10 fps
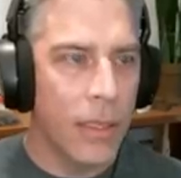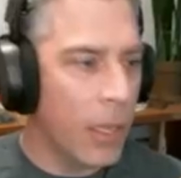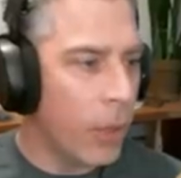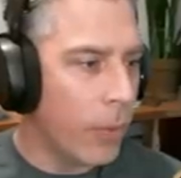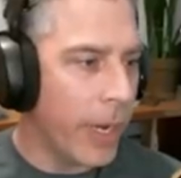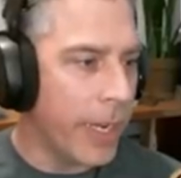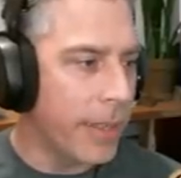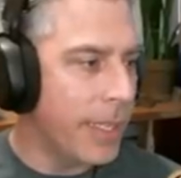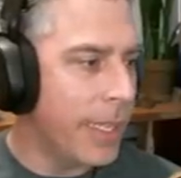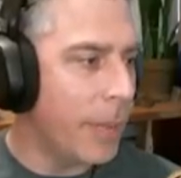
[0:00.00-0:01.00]
Oh, right,
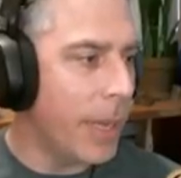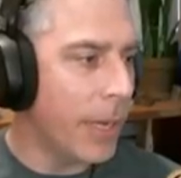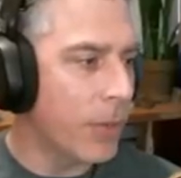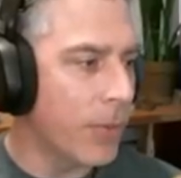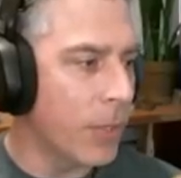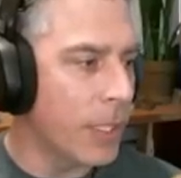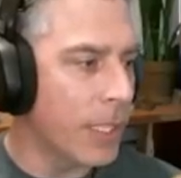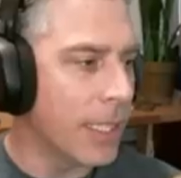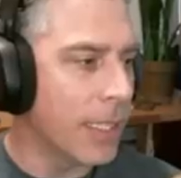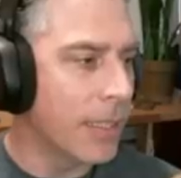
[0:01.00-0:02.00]
in the macros folder,
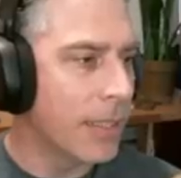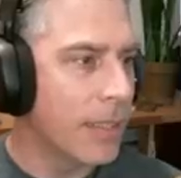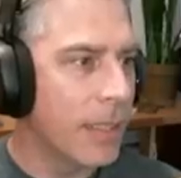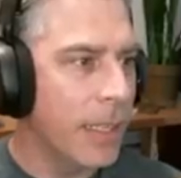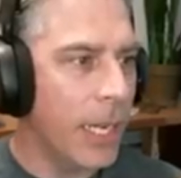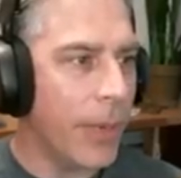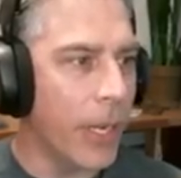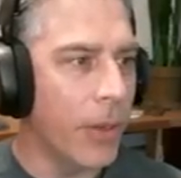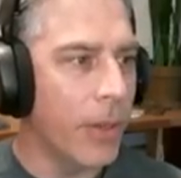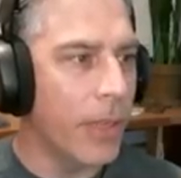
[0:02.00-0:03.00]
duh. Here we
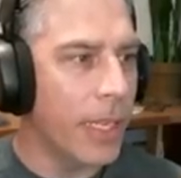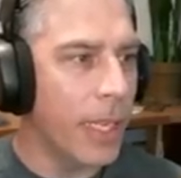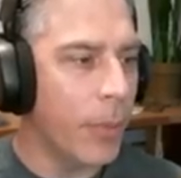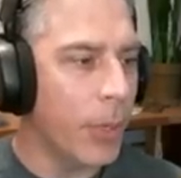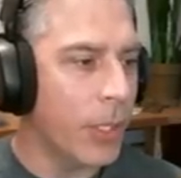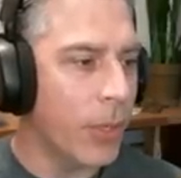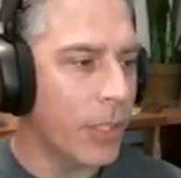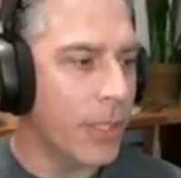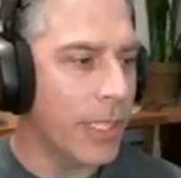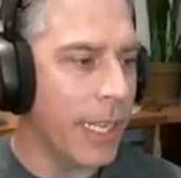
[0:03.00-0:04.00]
go, import
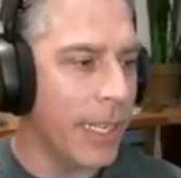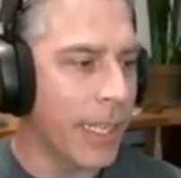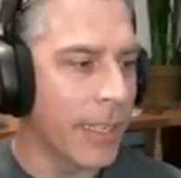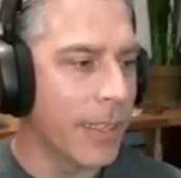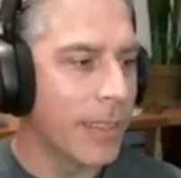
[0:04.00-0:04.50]
tokens with scaling.